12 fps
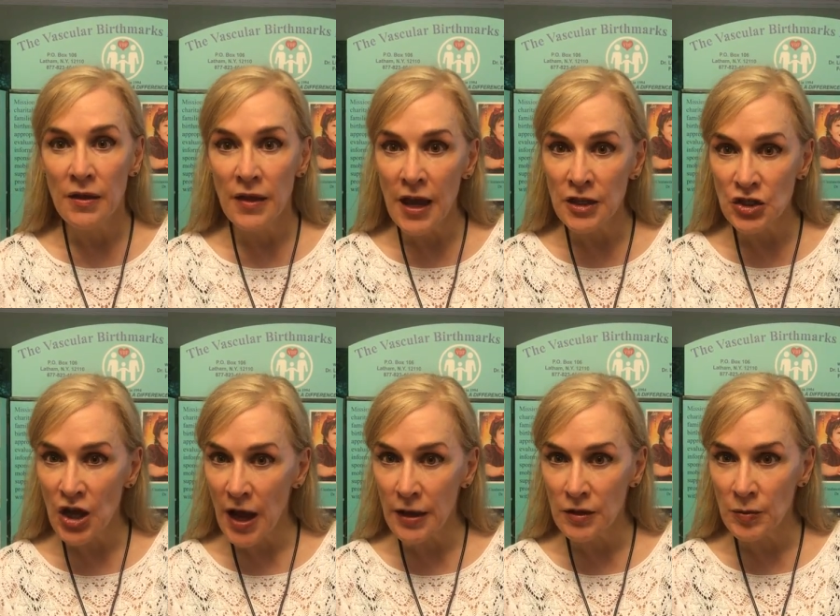that
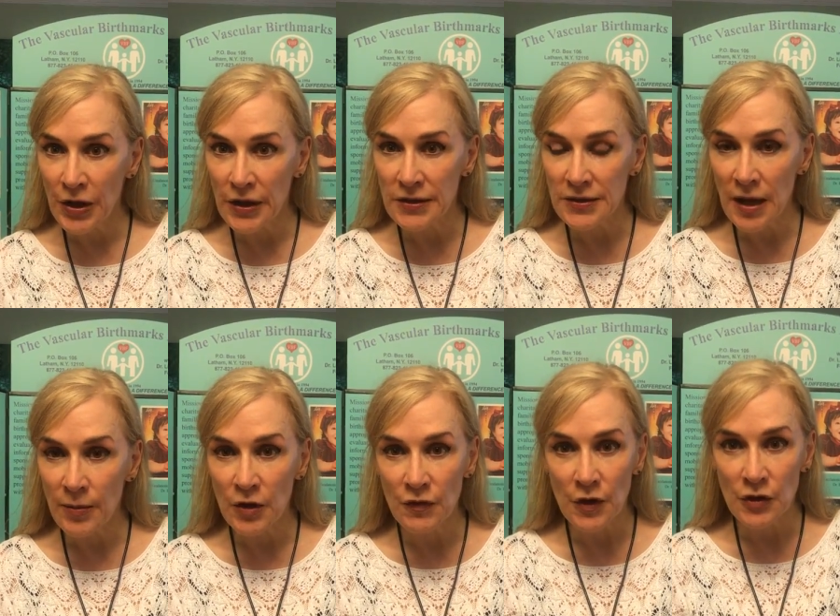child be
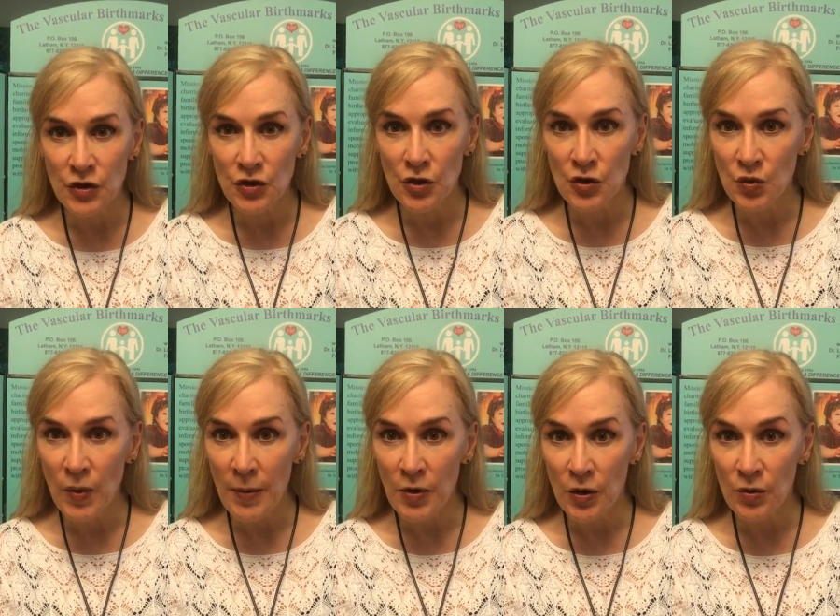examined for
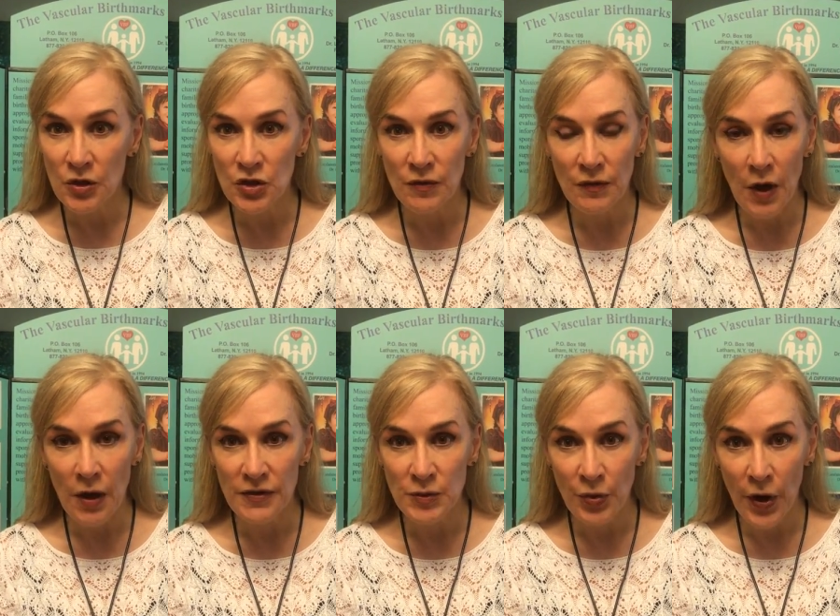Sturge-Weber, which
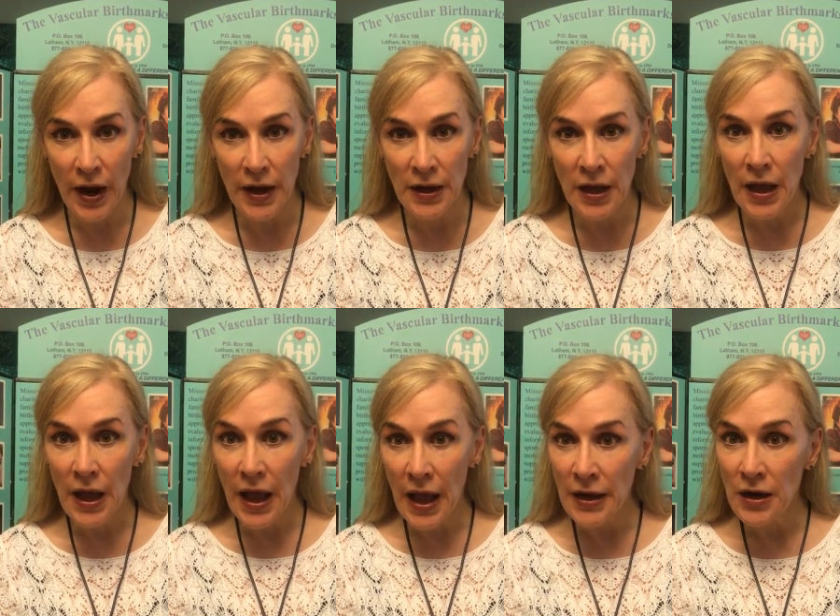involves brain
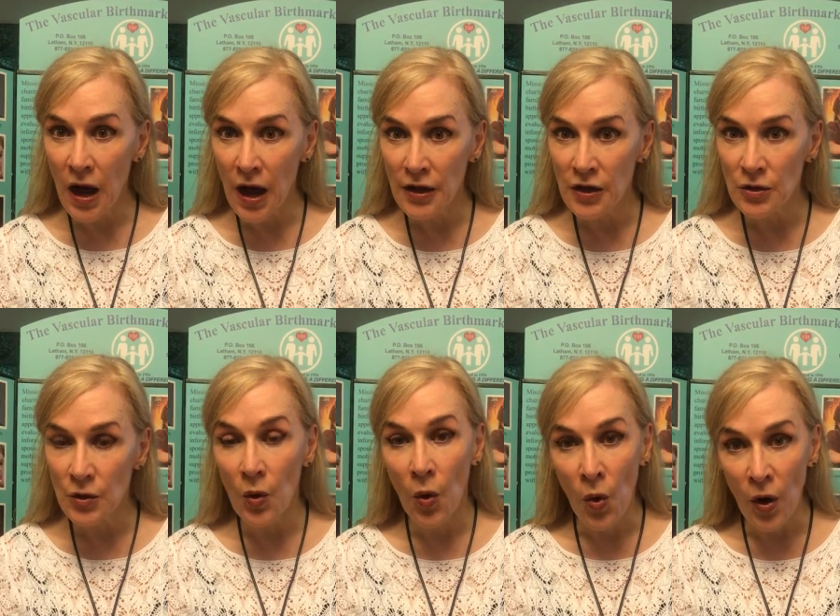and
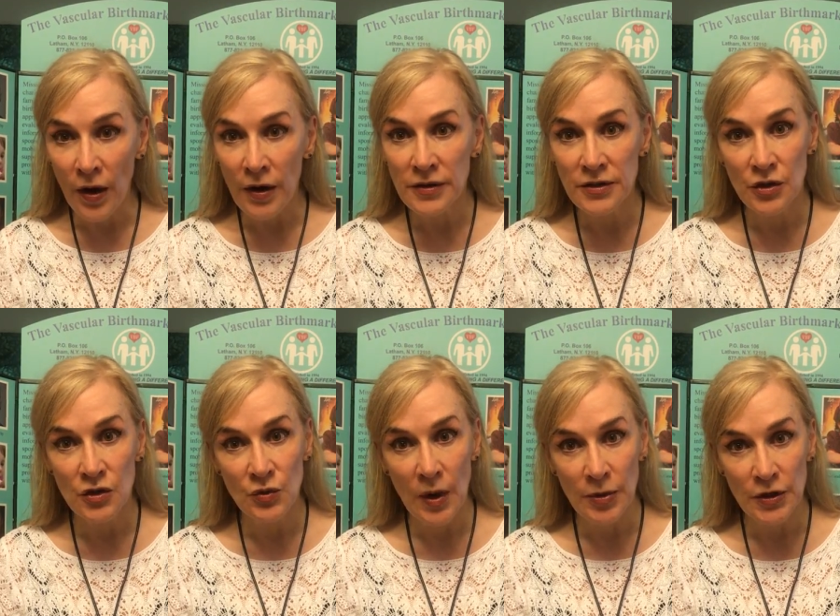ocular, or
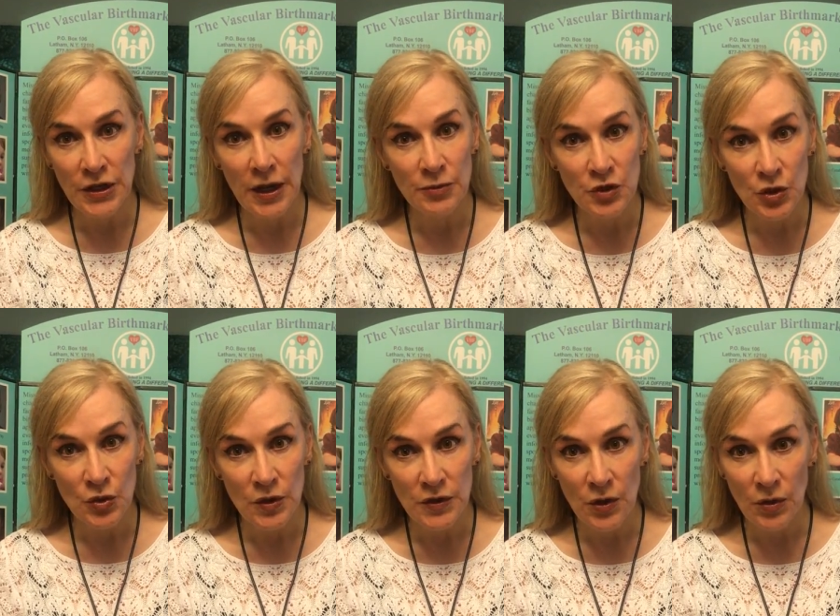Sturge-Weber type
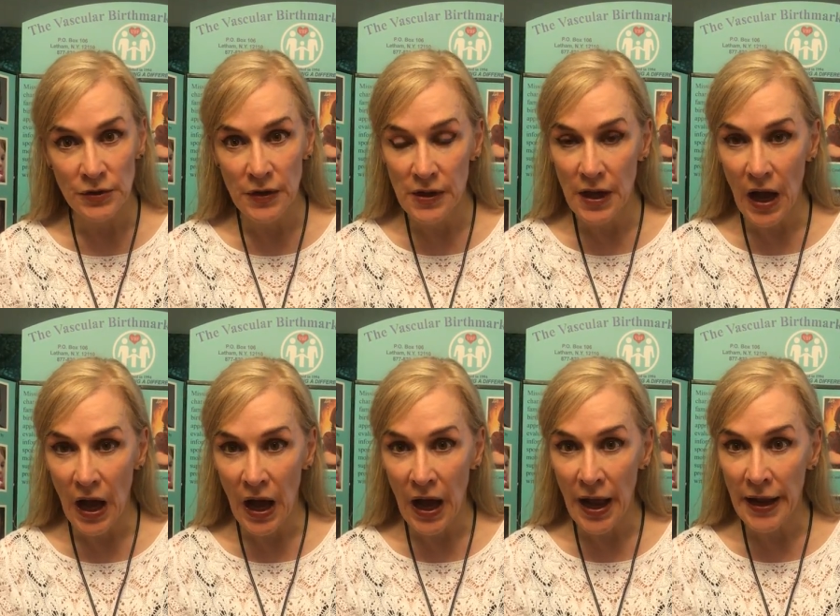2 is only the
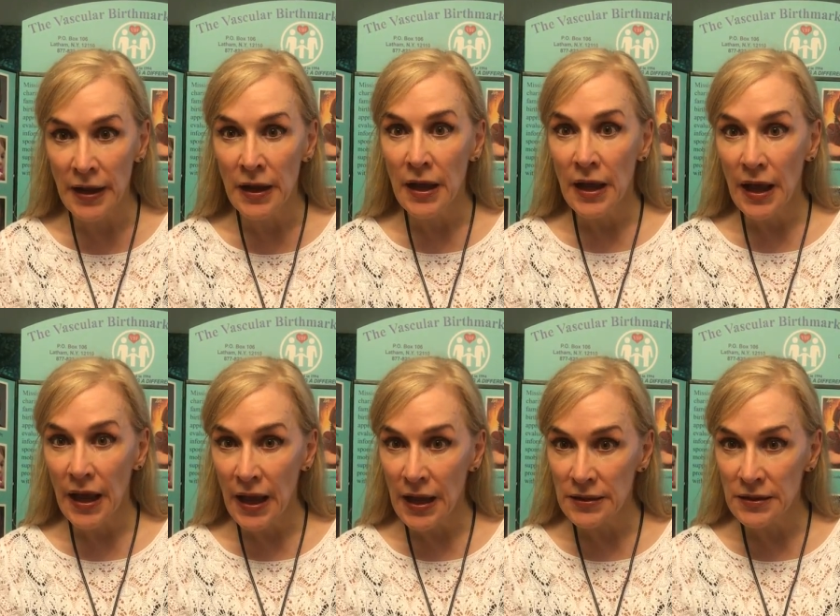eye
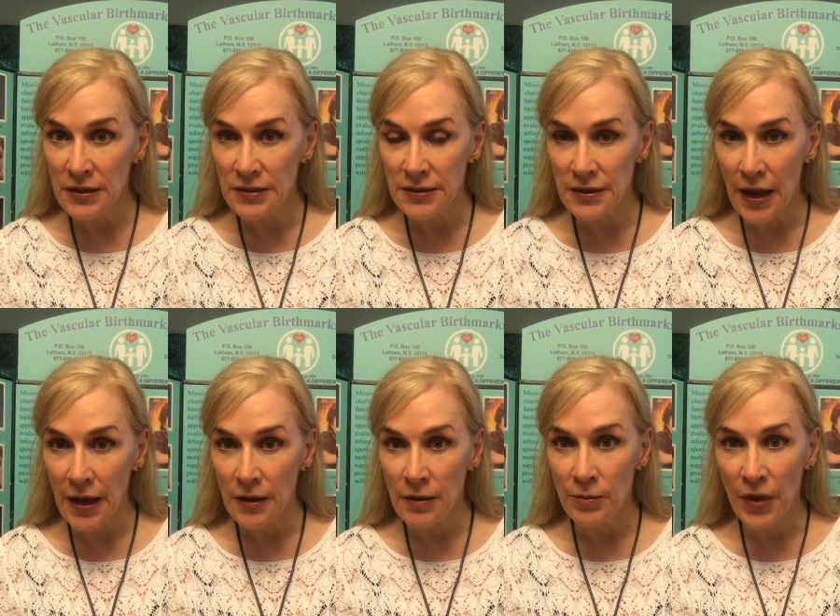and the
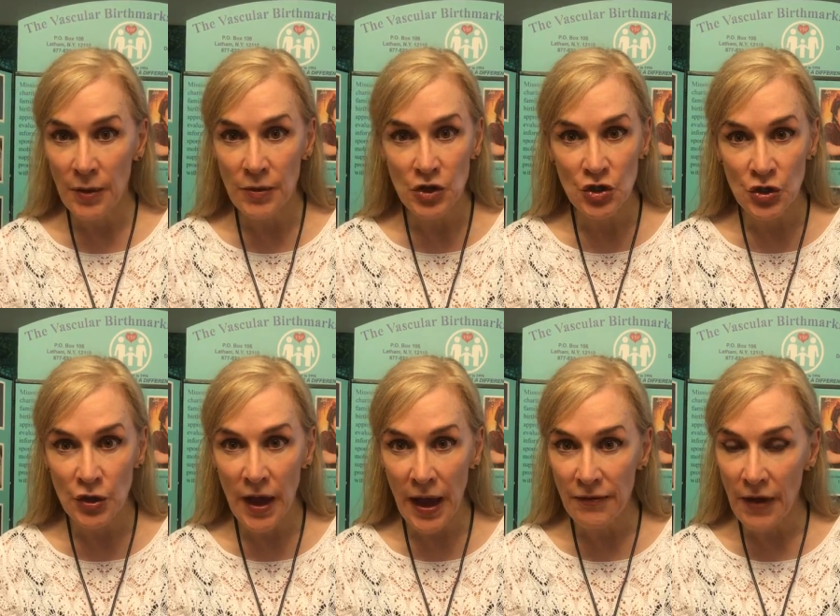stain. Babies should
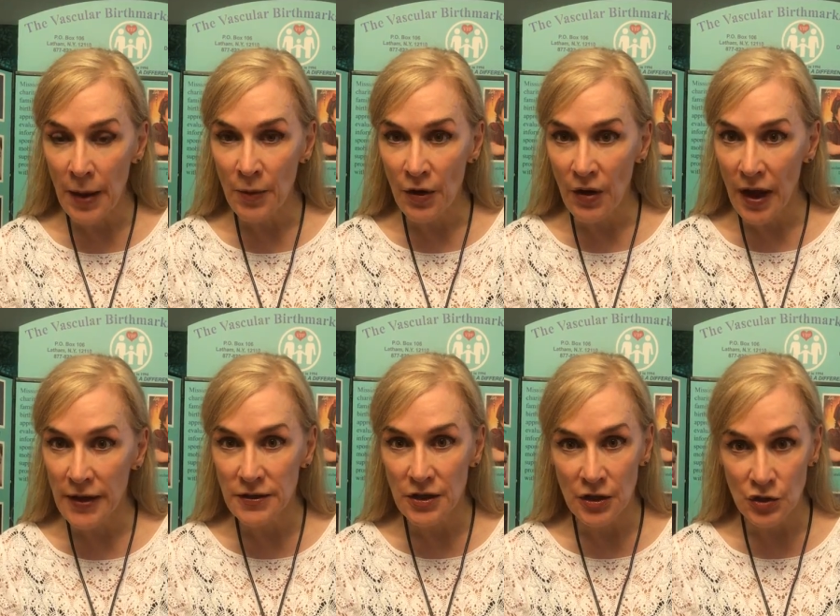have
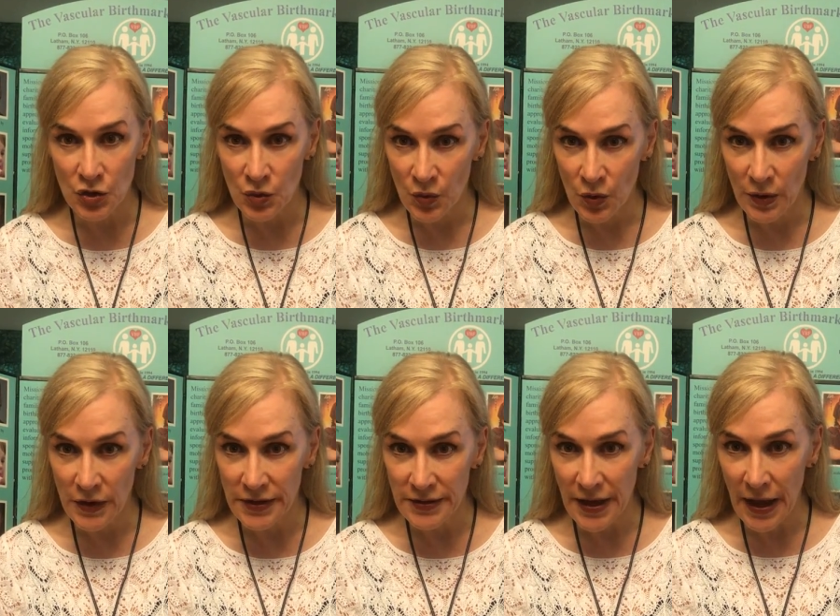MRIs done to rule
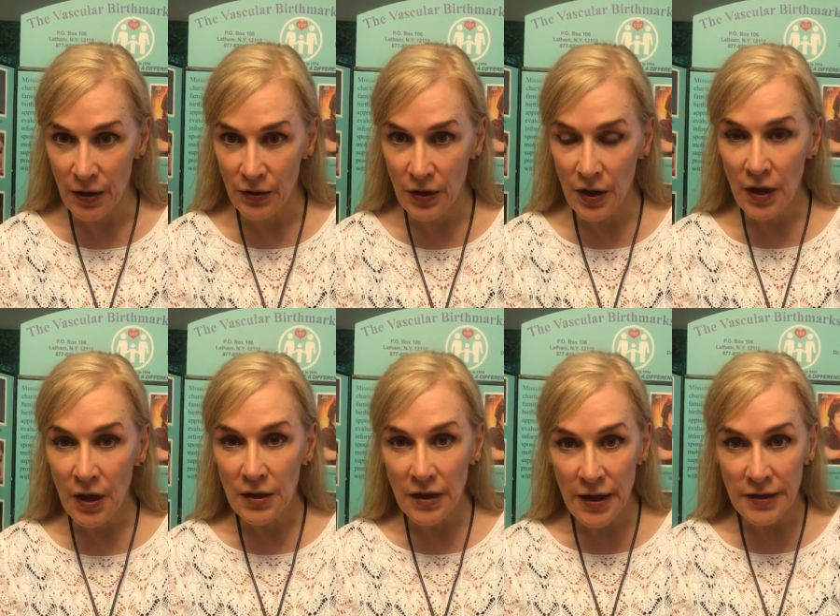this out.
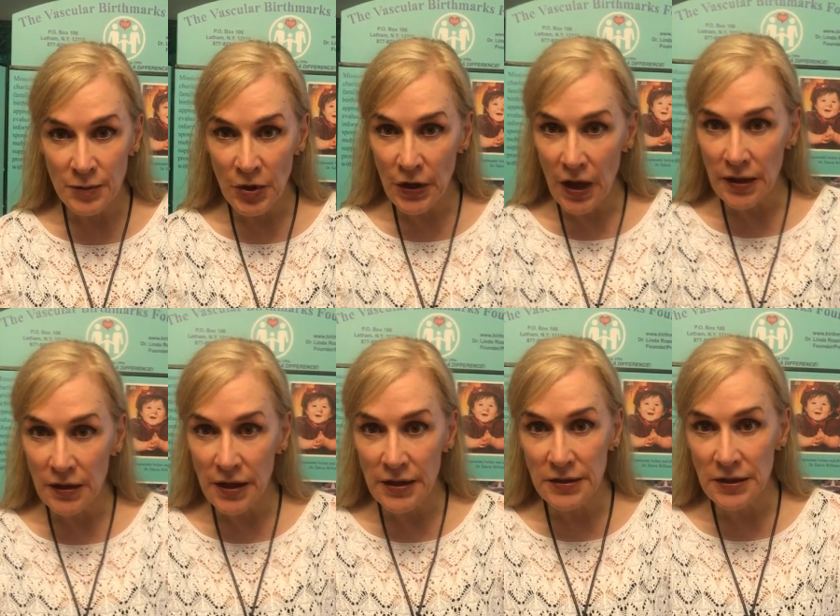Last but not
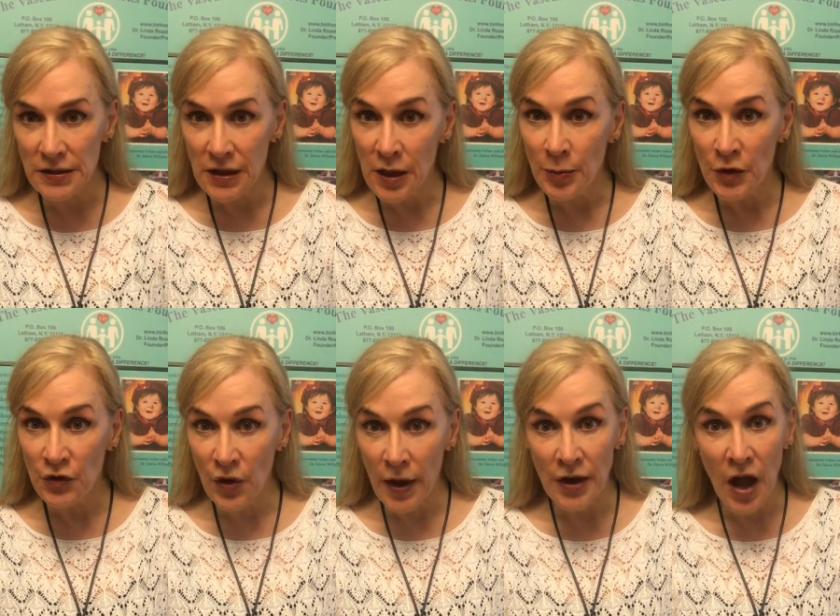least is
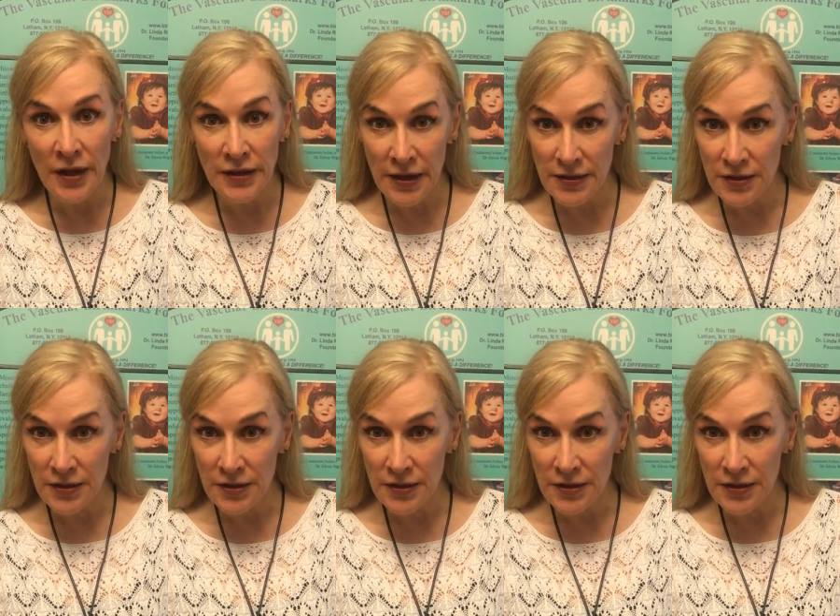Klippel-Trenaunay